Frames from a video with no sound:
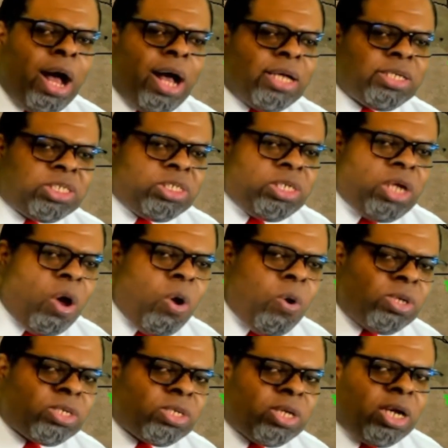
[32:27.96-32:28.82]

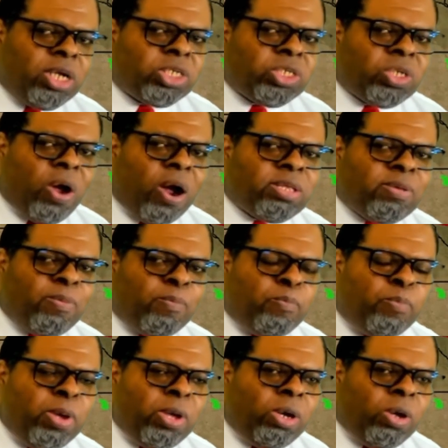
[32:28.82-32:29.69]
Snow is going to start to
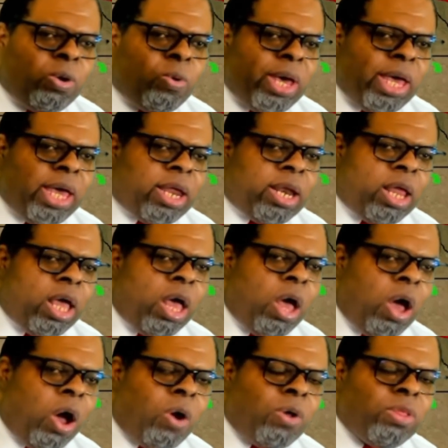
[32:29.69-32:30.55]
billow in
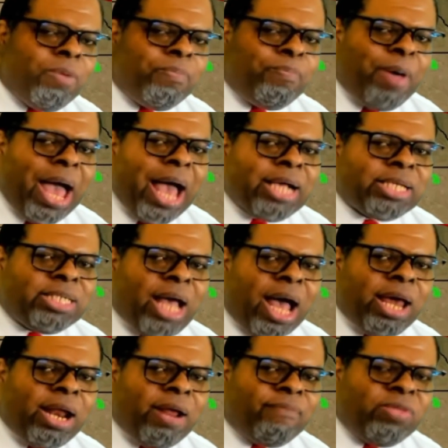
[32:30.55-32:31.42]
on the
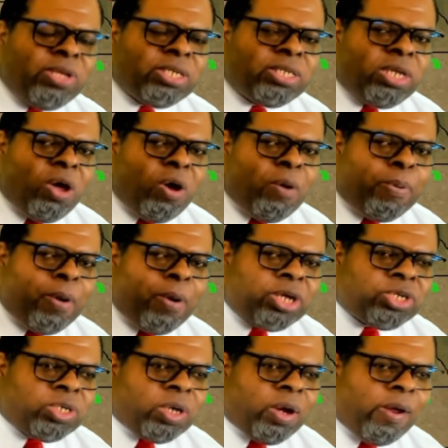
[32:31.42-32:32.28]
backside of this low
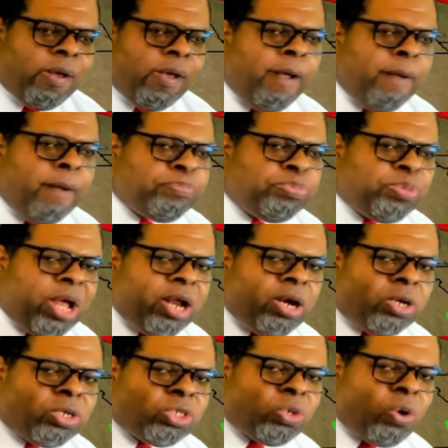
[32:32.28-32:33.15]
pressure.
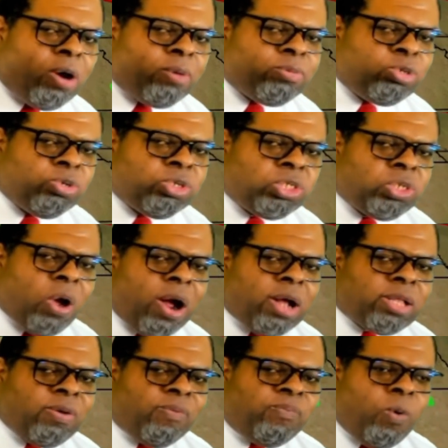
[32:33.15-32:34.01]
Thunderstorms will
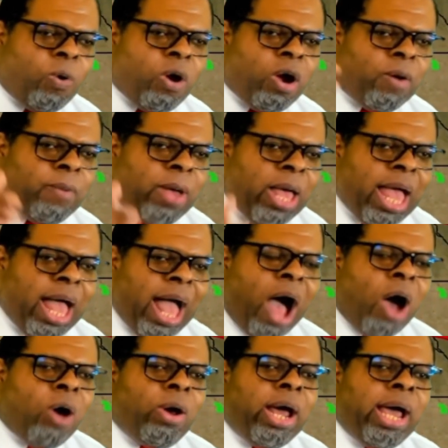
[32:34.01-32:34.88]
start to form
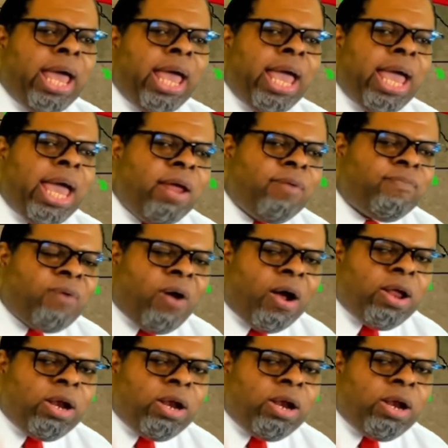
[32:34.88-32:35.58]
out ahead of our